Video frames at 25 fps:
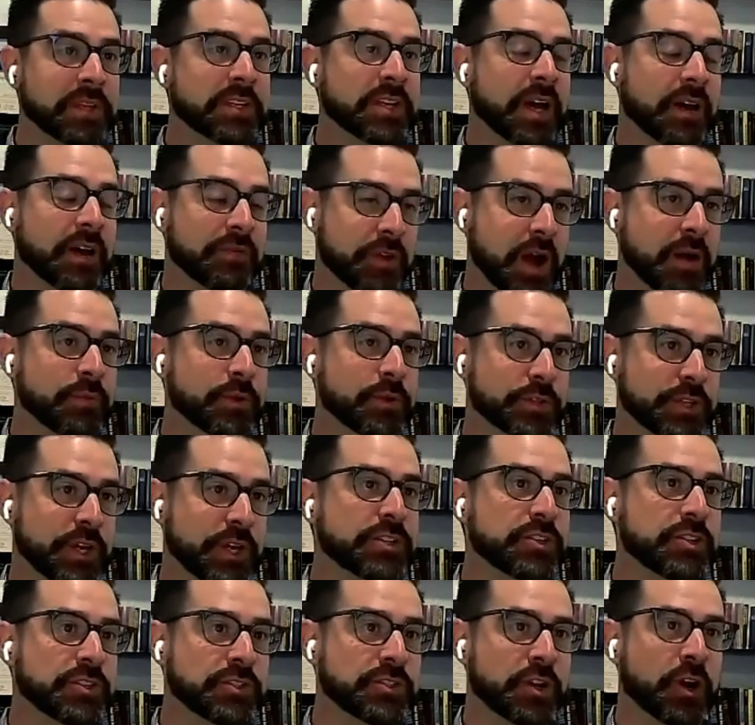there might be tough
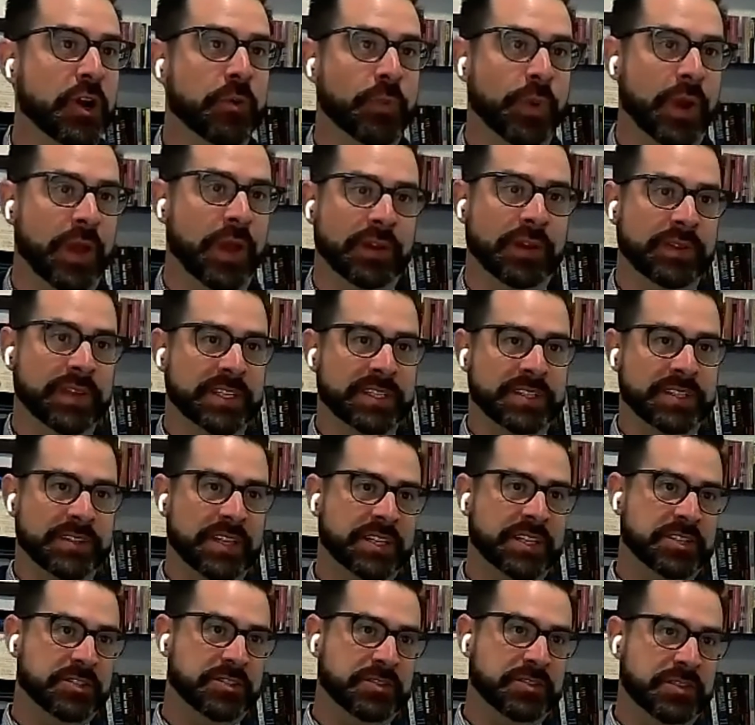conversations in all
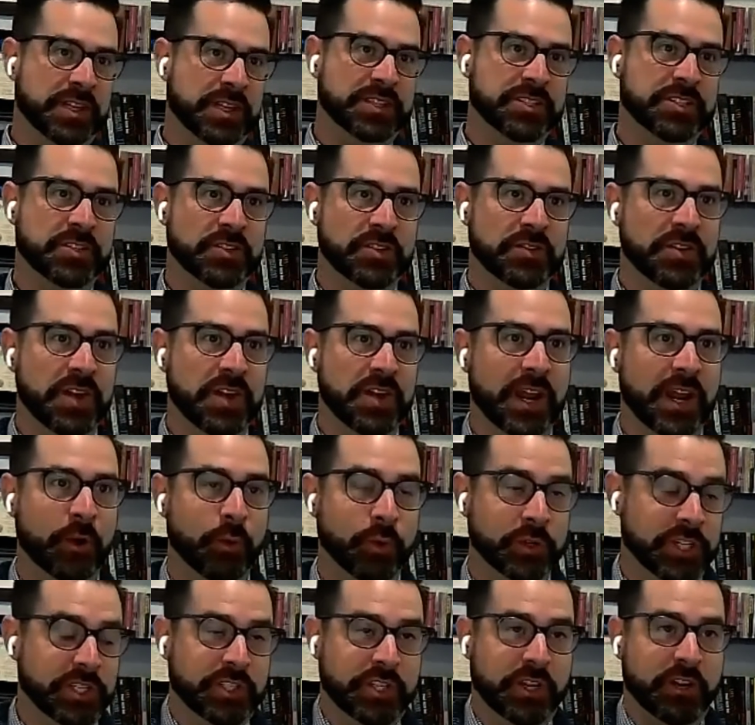reality. That's
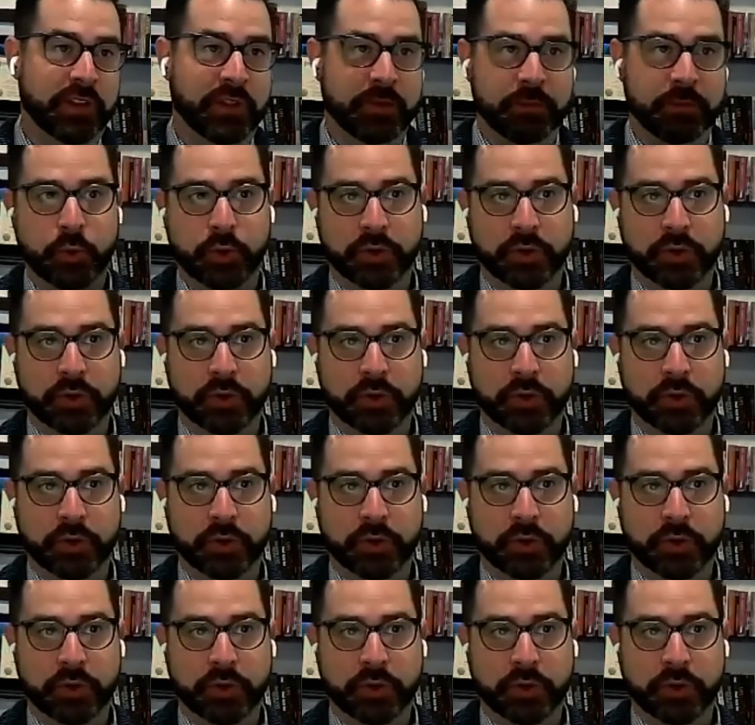not how it works.